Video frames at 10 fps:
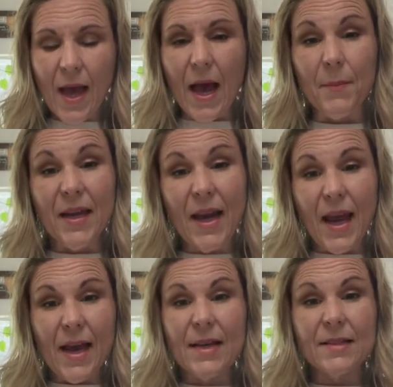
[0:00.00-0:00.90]
I'm gonna
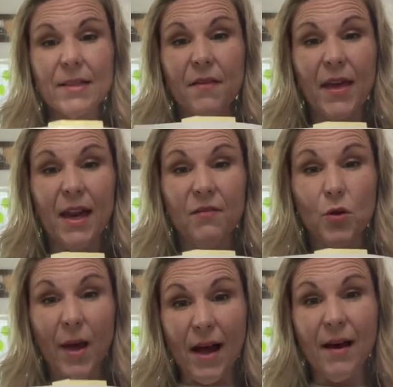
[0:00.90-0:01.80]
ask that if
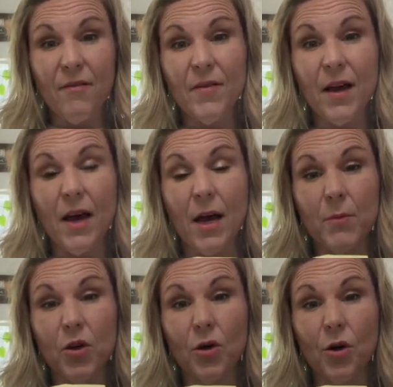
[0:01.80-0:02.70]
you
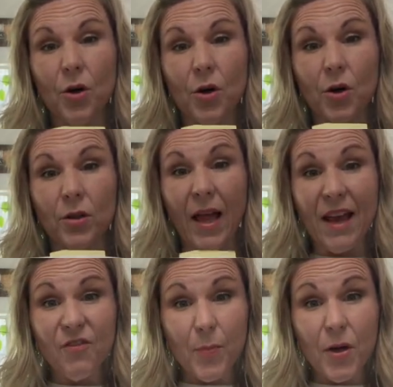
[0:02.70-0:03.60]
have your
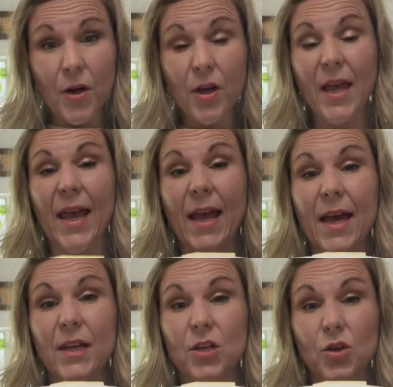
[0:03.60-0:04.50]
life book
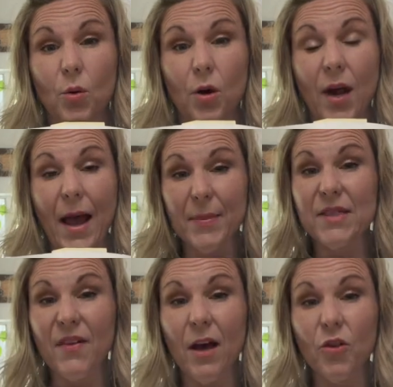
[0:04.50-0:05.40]
and your Habits
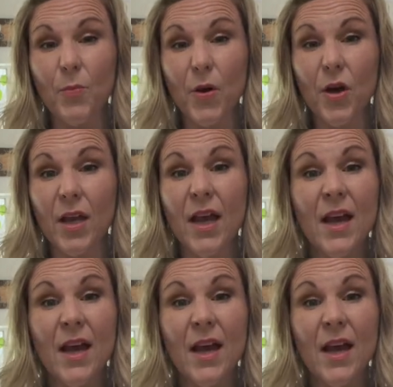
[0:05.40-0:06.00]
of Health book,